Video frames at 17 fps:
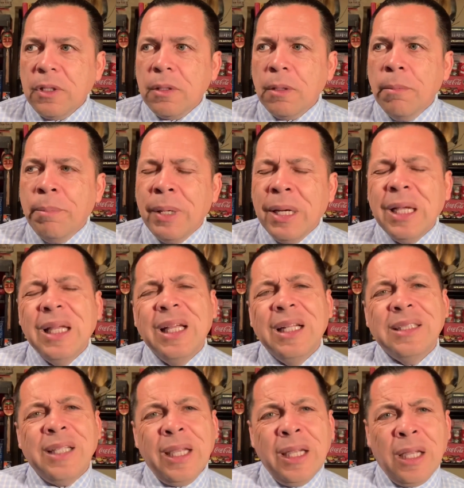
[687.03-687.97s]
But
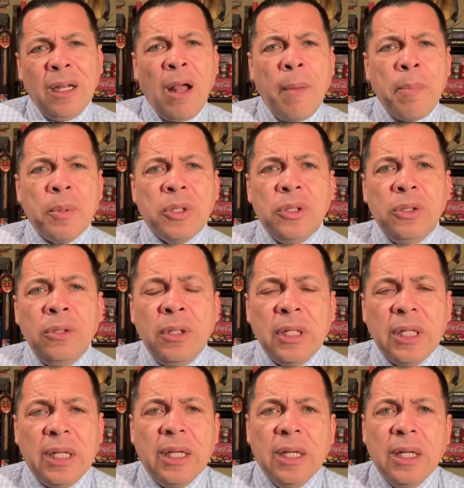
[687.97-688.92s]
take an
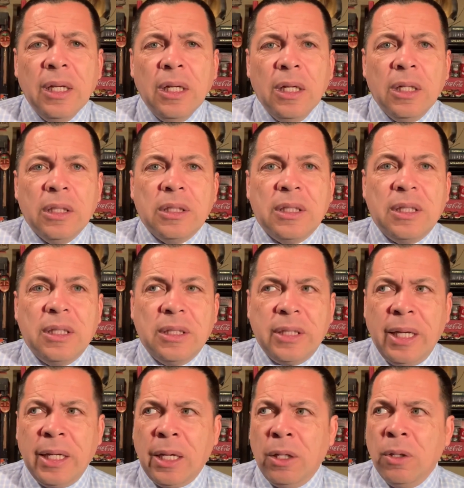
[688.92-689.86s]
opportunity.
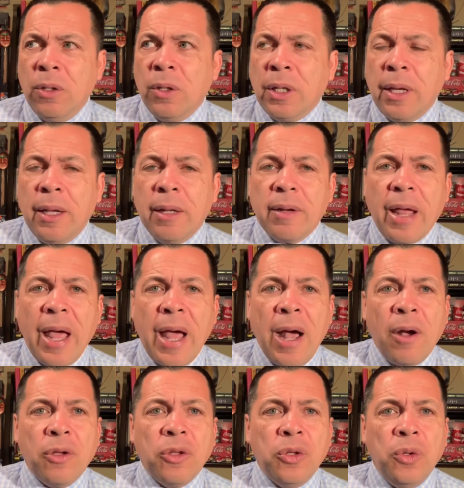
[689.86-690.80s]
Take a look at
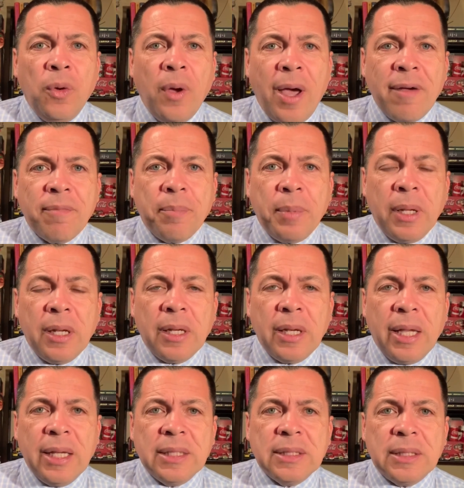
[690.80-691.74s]
how you have been
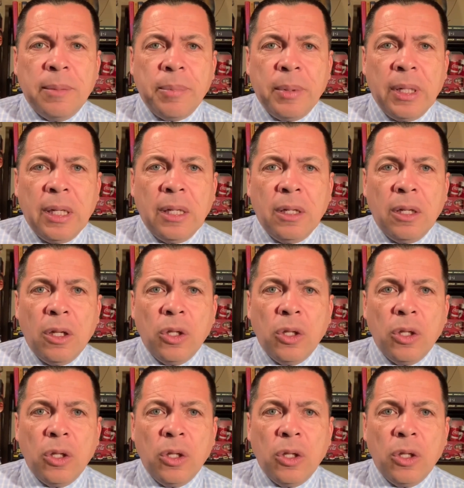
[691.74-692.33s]
exhibiting